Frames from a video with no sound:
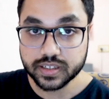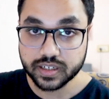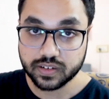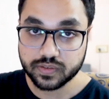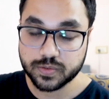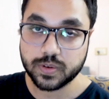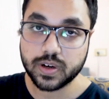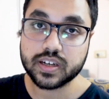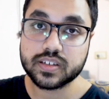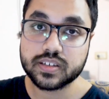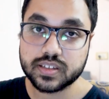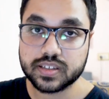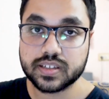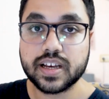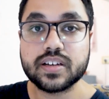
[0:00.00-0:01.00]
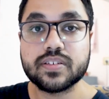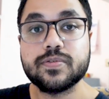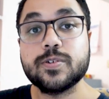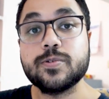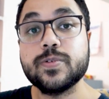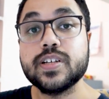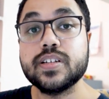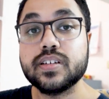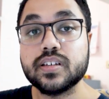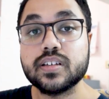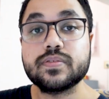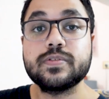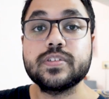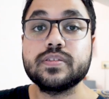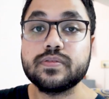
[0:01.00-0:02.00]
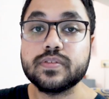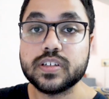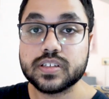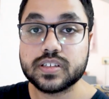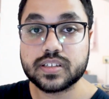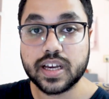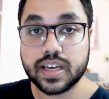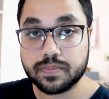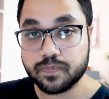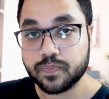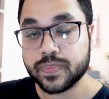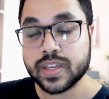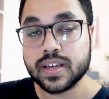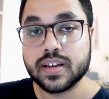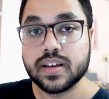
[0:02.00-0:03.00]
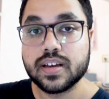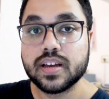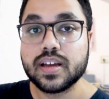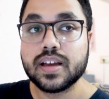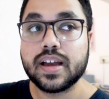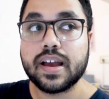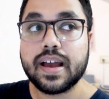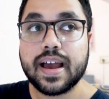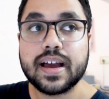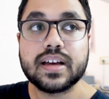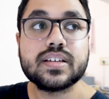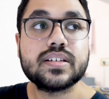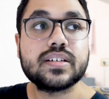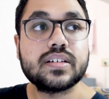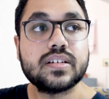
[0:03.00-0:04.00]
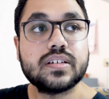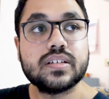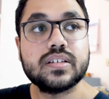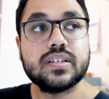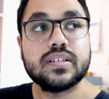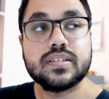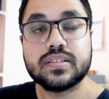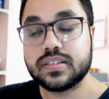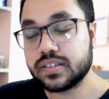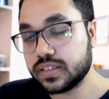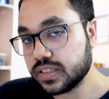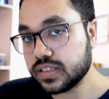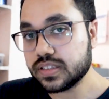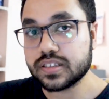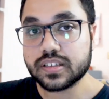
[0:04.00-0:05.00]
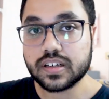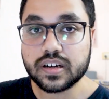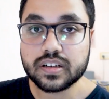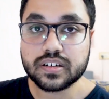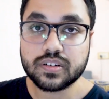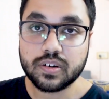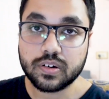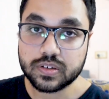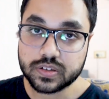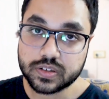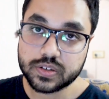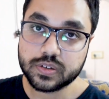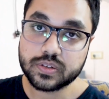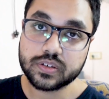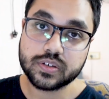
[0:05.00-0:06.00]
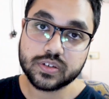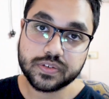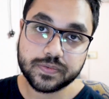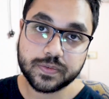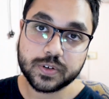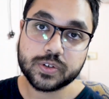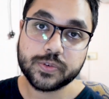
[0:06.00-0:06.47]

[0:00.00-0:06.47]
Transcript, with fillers: enough to understand if you're reading it for the first time, and these are also good for